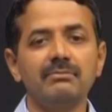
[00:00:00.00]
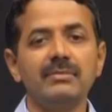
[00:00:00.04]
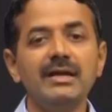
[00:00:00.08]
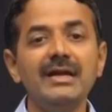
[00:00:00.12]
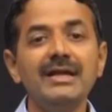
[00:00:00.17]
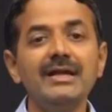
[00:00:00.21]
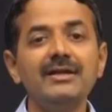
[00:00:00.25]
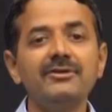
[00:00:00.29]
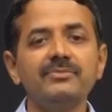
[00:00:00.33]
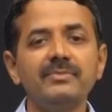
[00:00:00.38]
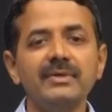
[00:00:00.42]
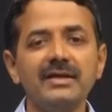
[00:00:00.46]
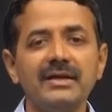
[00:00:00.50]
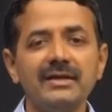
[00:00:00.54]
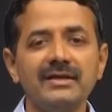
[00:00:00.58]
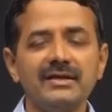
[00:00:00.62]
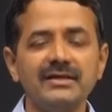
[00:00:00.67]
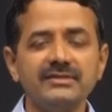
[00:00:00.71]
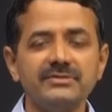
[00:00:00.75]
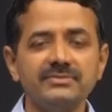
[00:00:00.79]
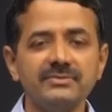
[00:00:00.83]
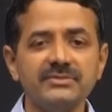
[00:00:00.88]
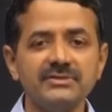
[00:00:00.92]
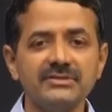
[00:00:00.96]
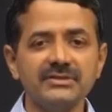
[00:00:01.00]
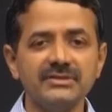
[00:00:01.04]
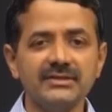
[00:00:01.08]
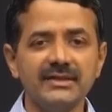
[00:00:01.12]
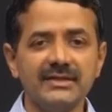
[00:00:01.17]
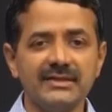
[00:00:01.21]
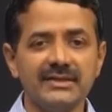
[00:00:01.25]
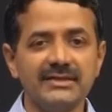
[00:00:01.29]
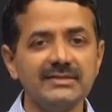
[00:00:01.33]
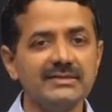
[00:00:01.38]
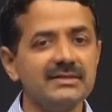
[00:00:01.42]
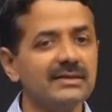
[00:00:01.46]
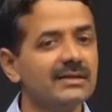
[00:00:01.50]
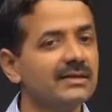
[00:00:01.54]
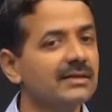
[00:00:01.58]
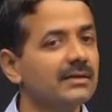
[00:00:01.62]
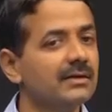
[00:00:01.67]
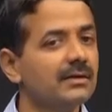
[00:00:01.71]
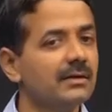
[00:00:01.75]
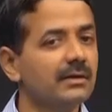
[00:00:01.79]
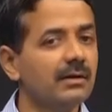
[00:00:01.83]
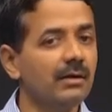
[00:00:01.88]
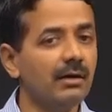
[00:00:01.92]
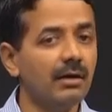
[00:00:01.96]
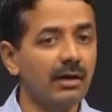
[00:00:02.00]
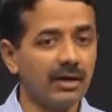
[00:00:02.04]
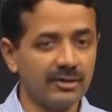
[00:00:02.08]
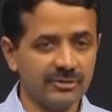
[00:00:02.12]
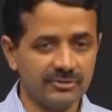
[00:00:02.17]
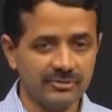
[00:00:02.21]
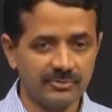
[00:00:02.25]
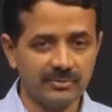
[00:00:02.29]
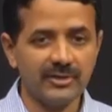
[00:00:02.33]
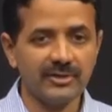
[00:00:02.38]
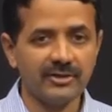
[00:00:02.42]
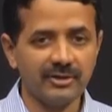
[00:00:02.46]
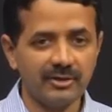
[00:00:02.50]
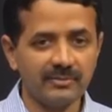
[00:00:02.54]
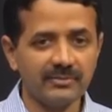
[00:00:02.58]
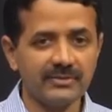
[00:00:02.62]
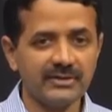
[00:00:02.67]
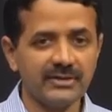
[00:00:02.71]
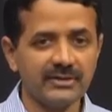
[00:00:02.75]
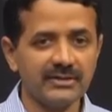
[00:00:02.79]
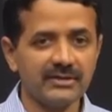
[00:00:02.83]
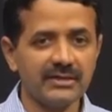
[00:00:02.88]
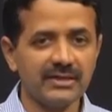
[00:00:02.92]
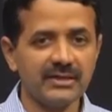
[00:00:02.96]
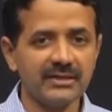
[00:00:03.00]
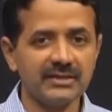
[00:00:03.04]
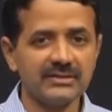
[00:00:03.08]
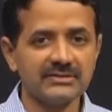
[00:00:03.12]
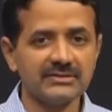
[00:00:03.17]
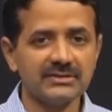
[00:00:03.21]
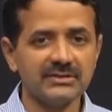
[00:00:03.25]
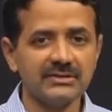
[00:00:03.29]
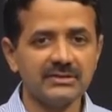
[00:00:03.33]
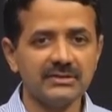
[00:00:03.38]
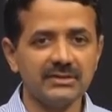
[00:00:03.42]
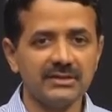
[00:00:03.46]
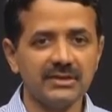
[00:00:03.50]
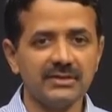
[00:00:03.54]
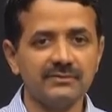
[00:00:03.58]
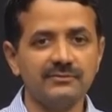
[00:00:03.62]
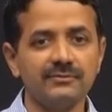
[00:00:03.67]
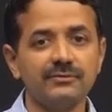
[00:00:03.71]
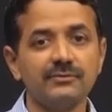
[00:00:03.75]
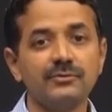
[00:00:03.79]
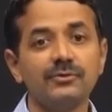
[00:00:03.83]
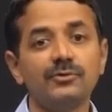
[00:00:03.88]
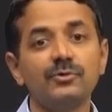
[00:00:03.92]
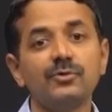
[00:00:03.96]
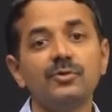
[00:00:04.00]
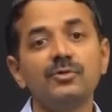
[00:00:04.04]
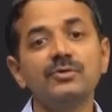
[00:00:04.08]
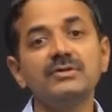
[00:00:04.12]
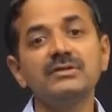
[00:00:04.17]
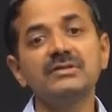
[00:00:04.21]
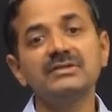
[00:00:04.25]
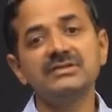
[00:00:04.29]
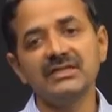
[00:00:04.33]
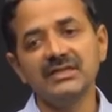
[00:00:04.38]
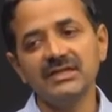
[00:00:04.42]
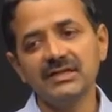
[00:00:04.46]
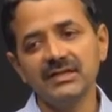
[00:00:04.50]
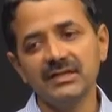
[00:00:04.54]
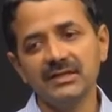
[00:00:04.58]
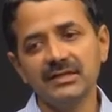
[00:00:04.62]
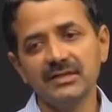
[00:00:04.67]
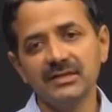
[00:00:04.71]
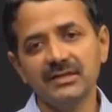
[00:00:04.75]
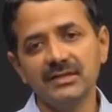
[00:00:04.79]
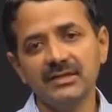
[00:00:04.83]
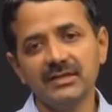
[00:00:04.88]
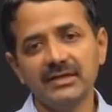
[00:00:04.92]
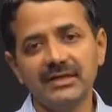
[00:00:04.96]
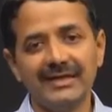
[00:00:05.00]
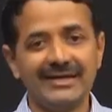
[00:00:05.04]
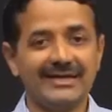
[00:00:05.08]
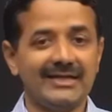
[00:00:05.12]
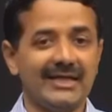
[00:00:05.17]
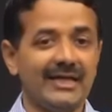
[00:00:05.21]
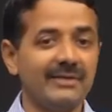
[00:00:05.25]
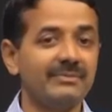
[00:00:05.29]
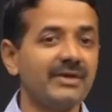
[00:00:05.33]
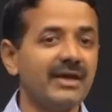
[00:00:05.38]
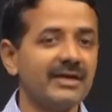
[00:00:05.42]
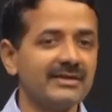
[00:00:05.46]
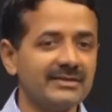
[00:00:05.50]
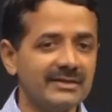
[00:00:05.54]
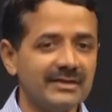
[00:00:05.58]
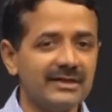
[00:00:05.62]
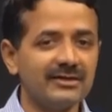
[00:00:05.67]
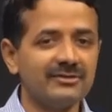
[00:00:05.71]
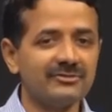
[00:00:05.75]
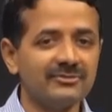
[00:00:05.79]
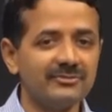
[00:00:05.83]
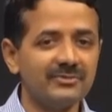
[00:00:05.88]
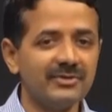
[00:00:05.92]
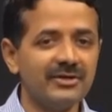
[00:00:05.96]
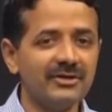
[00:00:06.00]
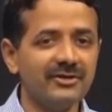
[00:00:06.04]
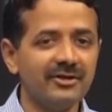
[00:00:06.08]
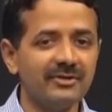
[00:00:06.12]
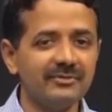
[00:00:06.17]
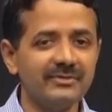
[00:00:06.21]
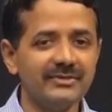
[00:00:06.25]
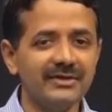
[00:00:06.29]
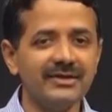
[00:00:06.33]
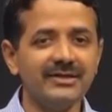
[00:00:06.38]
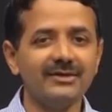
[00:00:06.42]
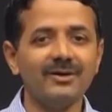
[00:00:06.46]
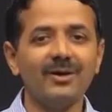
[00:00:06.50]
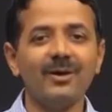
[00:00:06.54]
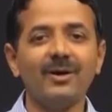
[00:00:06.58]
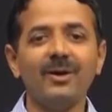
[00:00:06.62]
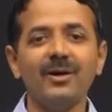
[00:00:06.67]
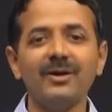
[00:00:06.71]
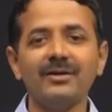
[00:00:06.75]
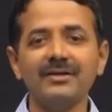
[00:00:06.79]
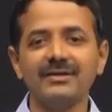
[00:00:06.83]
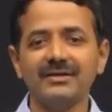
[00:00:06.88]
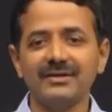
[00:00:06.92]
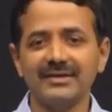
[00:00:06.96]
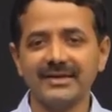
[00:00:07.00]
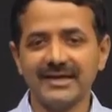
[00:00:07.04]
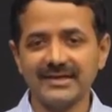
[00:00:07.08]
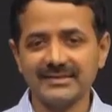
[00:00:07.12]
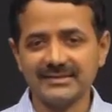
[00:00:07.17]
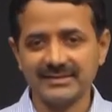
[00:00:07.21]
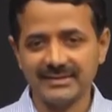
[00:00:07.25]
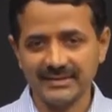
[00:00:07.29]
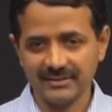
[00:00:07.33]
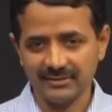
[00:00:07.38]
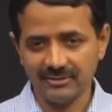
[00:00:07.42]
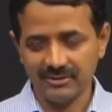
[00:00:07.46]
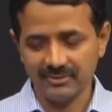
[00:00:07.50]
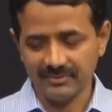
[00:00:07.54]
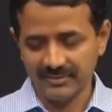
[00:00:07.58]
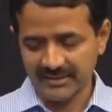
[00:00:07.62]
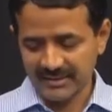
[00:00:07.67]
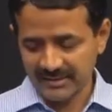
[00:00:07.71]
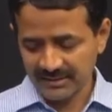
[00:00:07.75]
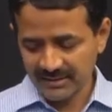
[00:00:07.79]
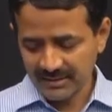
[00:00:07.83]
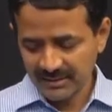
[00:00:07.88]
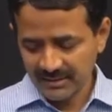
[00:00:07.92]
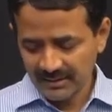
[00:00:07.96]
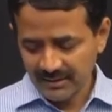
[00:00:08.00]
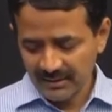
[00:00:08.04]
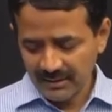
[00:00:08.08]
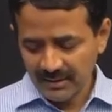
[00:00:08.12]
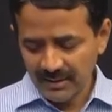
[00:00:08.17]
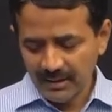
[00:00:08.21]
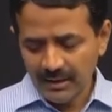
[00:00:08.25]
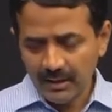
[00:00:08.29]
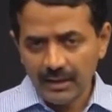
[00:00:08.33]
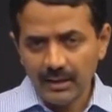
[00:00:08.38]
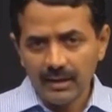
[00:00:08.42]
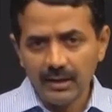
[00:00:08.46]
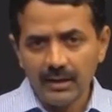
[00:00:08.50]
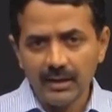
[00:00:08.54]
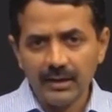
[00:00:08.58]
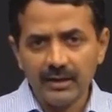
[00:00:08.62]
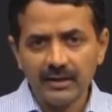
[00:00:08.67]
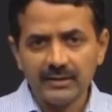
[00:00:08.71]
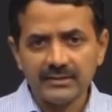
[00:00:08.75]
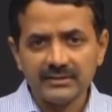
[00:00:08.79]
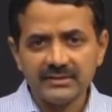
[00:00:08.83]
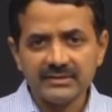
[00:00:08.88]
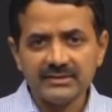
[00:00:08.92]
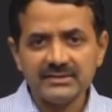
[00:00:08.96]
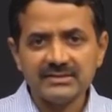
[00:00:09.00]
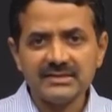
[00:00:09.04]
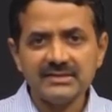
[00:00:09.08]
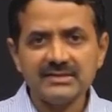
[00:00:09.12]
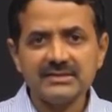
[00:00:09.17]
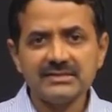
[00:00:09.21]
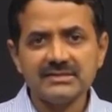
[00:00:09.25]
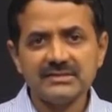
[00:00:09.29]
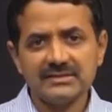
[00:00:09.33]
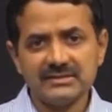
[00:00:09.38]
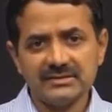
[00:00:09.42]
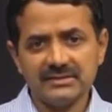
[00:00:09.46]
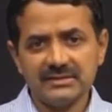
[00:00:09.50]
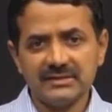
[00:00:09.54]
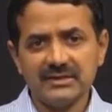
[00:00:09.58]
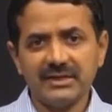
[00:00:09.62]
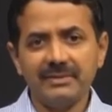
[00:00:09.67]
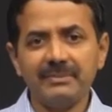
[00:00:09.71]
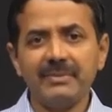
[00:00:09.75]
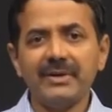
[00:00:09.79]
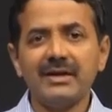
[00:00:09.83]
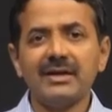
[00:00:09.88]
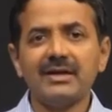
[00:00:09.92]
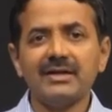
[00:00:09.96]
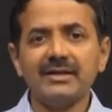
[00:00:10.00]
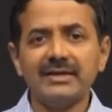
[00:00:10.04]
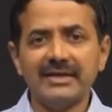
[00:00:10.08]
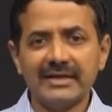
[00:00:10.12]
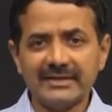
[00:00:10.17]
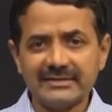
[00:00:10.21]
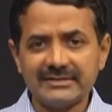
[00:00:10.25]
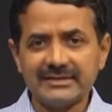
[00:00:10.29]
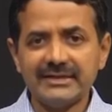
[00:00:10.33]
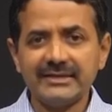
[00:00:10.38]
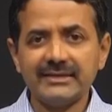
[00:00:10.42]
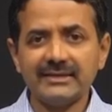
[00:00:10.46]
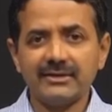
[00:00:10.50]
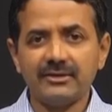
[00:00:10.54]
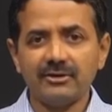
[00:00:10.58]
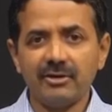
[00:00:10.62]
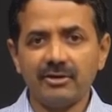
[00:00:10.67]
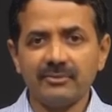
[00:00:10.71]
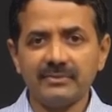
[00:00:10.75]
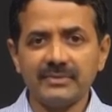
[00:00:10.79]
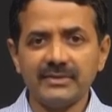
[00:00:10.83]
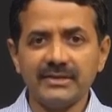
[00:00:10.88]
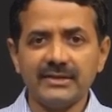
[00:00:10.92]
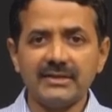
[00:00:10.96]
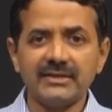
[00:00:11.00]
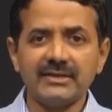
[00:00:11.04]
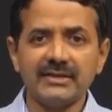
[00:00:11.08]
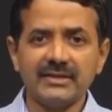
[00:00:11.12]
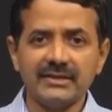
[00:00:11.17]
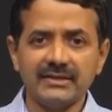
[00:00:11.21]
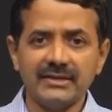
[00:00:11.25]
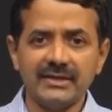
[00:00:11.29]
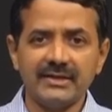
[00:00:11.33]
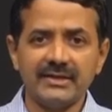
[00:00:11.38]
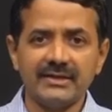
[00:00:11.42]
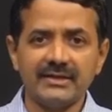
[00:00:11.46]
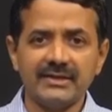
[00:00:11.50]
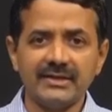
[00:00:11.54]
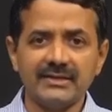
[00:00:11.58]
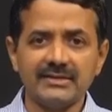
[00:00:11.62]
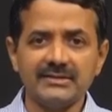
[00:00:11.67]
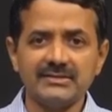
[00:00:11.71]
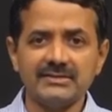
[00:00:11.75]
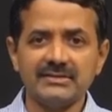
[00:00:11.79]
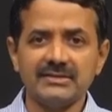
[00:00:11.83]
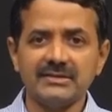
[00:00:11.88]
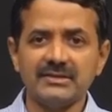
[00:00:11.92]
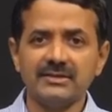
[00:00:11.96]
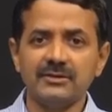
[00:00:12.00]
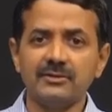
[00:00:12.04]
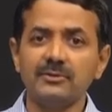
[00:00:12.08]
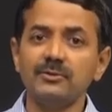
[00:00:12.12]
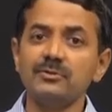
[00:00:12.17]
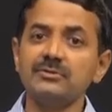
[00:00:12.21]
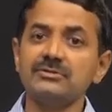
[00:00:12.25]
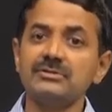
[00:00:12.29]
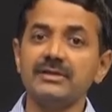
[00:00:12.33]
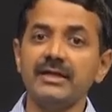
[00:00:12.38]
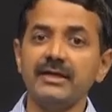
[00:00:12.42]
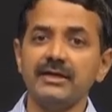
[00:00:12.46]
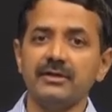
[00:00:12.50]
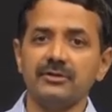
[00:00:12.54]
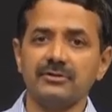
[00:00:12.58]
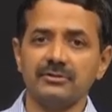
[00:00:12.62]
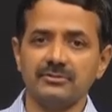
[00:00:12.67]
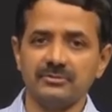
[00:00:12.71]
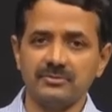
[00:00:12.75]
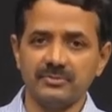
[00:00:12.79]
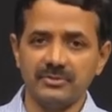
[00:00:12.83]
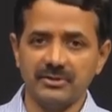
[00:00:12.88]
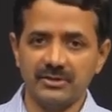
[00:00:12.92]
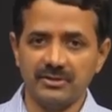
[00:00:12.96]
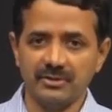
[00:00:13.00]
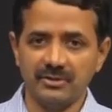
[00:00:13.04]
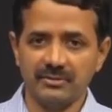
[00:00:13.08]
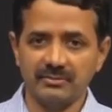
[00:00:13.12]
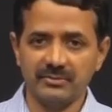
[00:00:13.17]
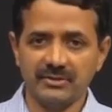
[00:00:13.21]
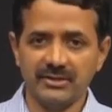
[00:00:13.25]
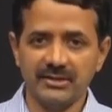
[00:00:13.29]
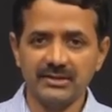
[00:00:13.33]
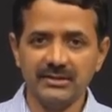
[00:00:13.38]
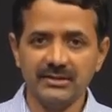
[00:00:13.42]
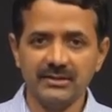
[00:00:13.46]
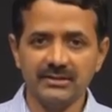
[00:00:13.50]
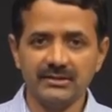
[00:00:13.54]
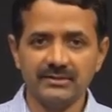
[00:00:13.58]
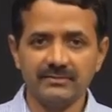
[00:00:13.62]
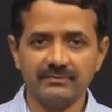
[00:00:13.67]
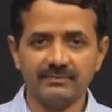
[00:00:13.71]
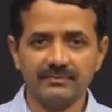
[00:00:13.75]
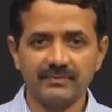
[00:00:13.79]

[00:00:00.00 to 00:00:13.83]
male to male transmission, it is autosomal dominant condition. If you do not see, it can be either autosomal dominant or X linked dominant. This is typical X linked dominant inheritance, looks like autosomal dominant.